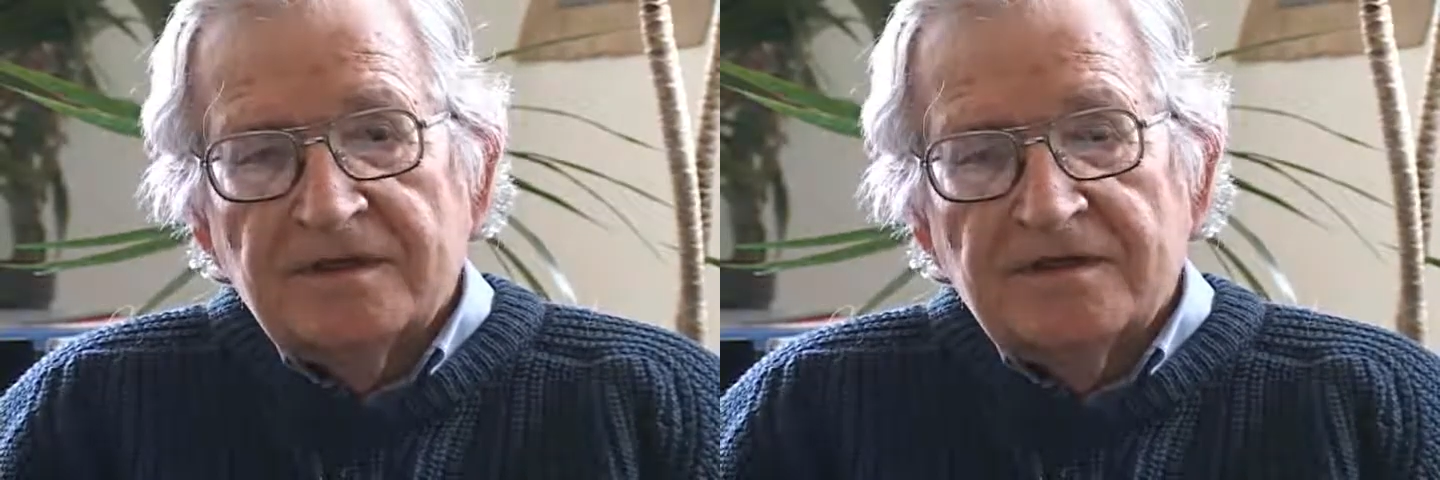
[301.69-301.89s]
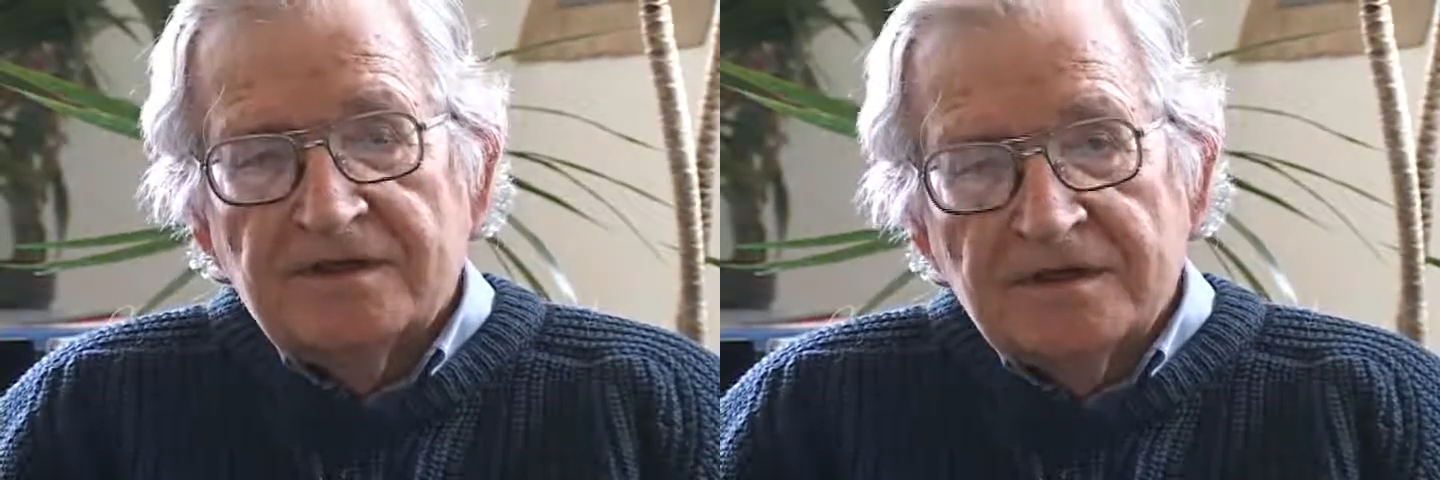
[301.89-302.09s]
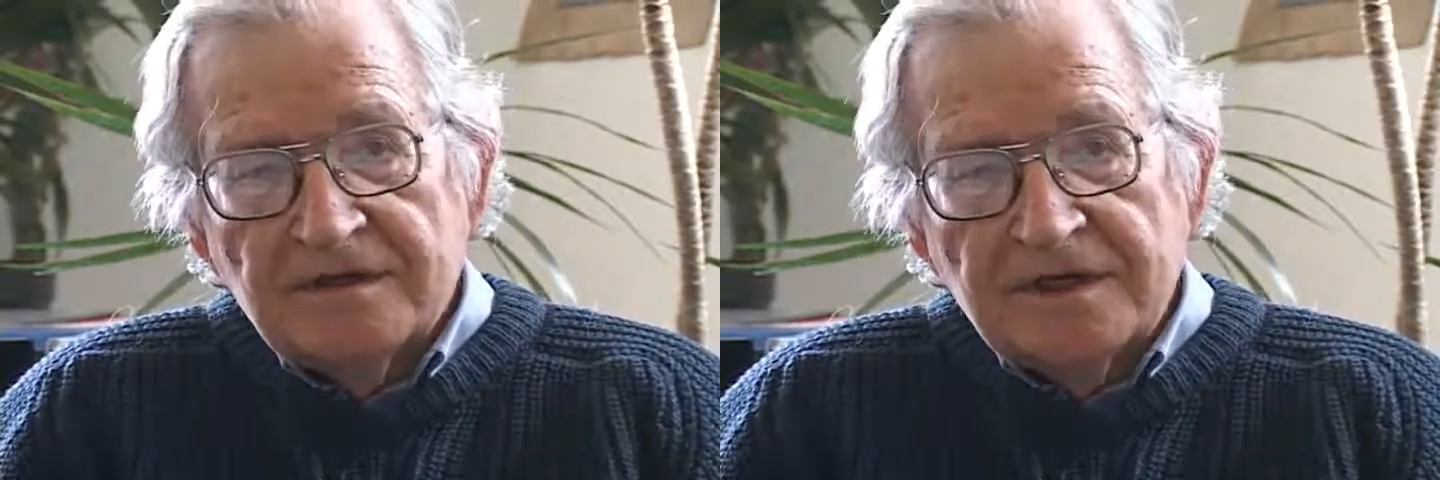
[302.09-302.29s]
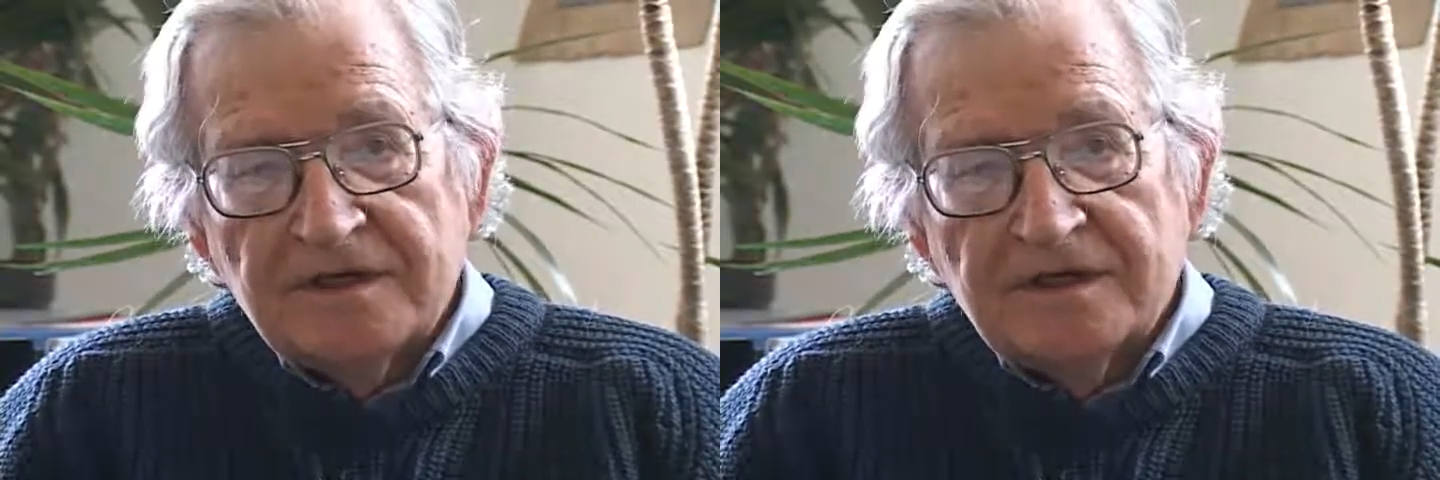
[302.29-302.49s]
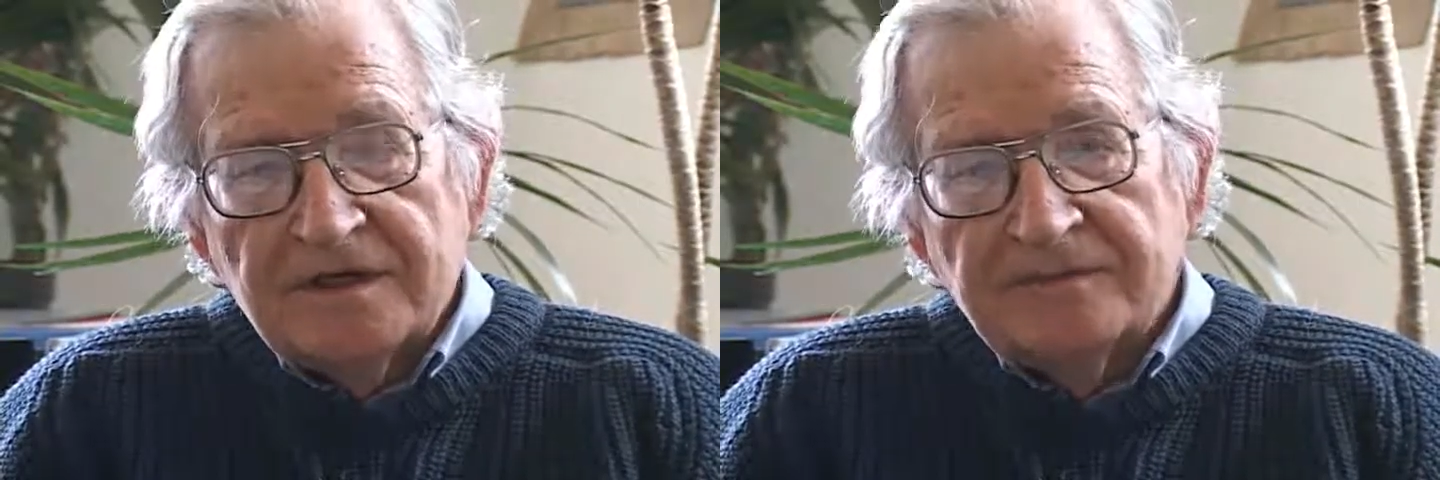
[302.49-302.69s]

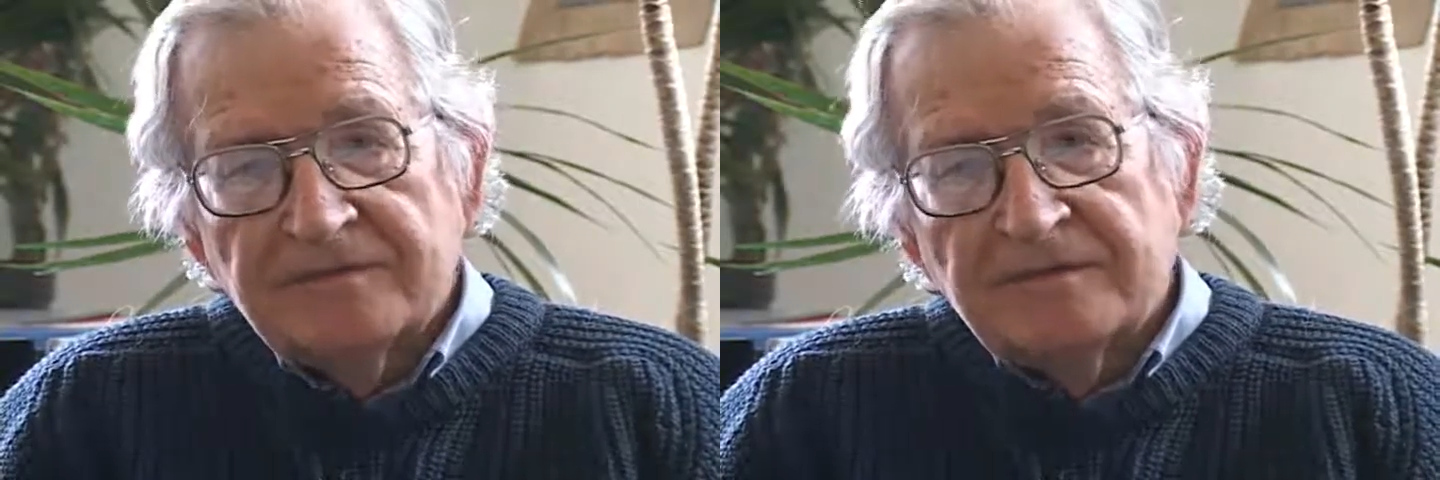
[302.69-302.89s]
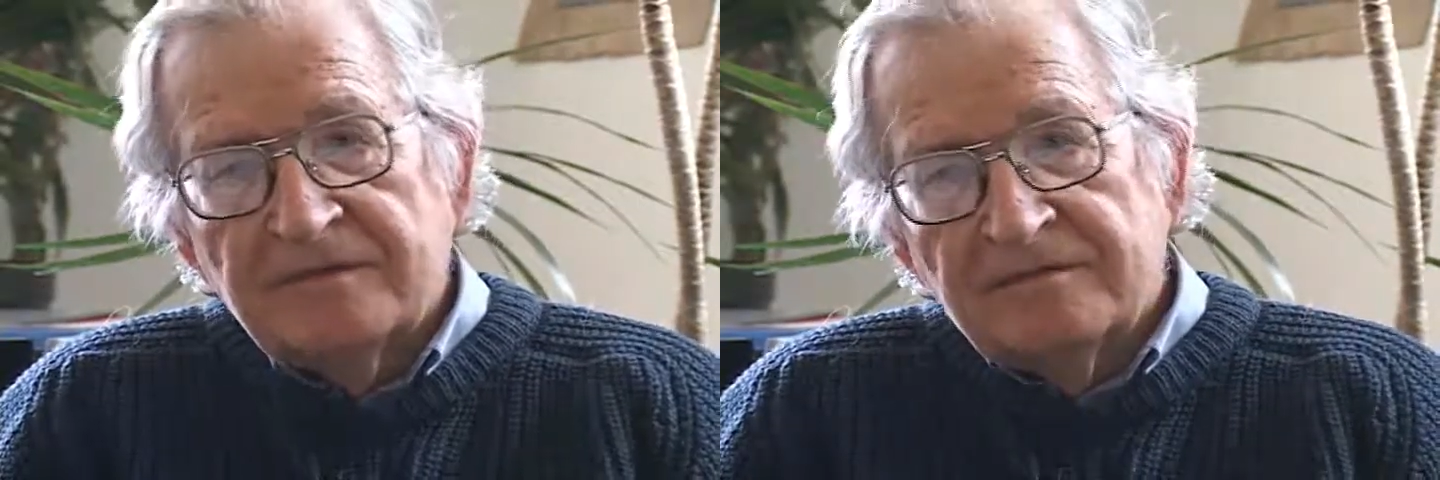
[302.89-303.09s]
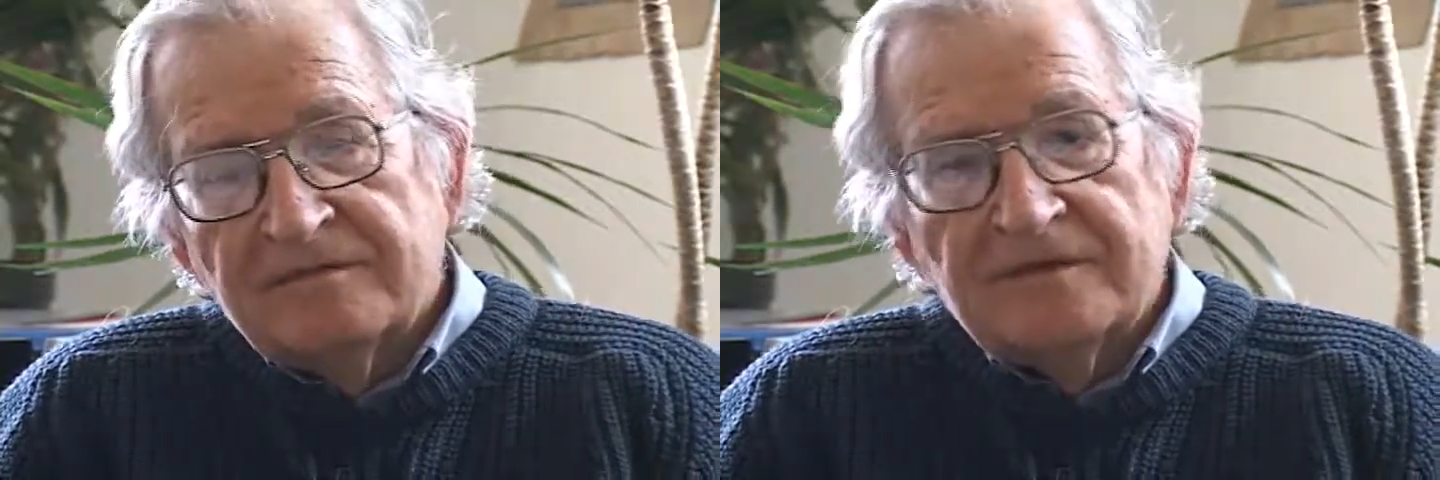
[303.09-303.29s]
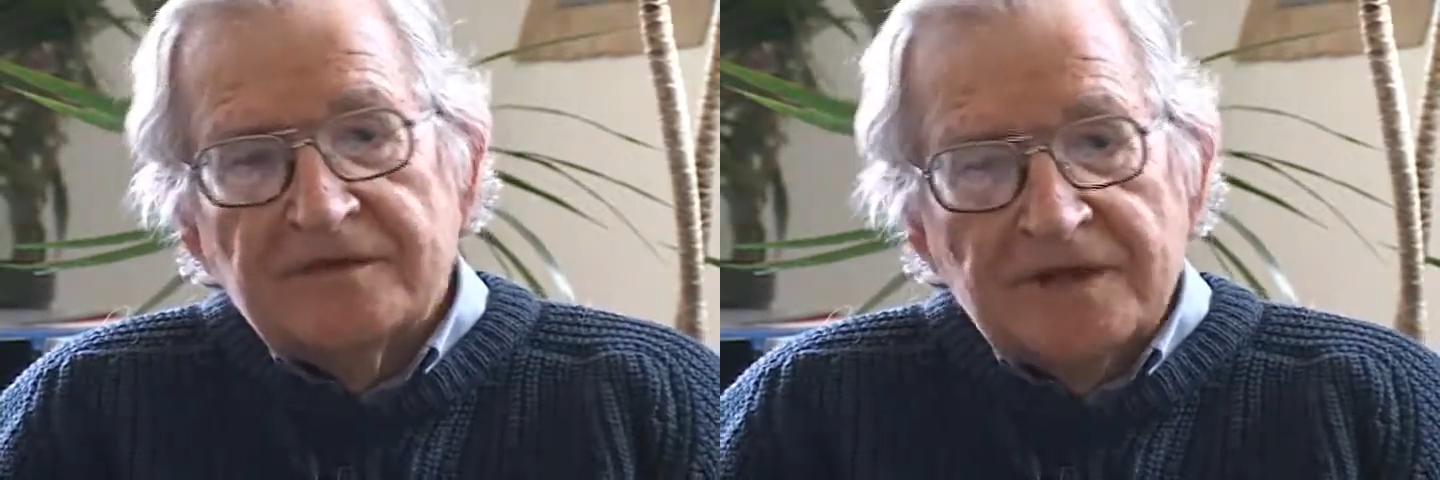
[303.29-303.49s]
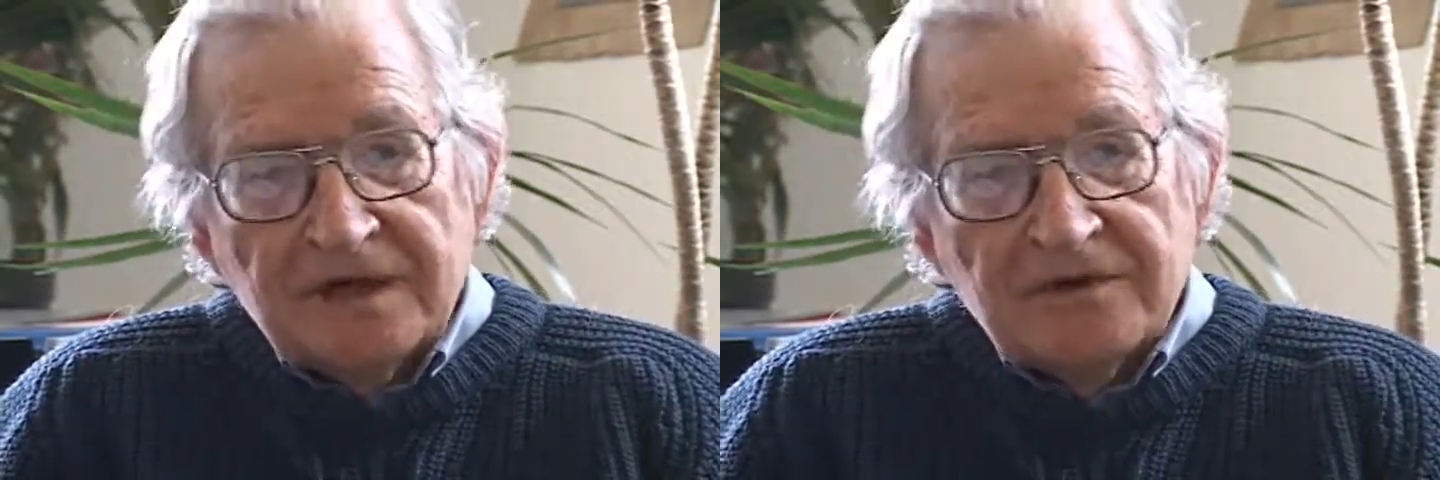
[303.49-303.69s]
Syria, Saudi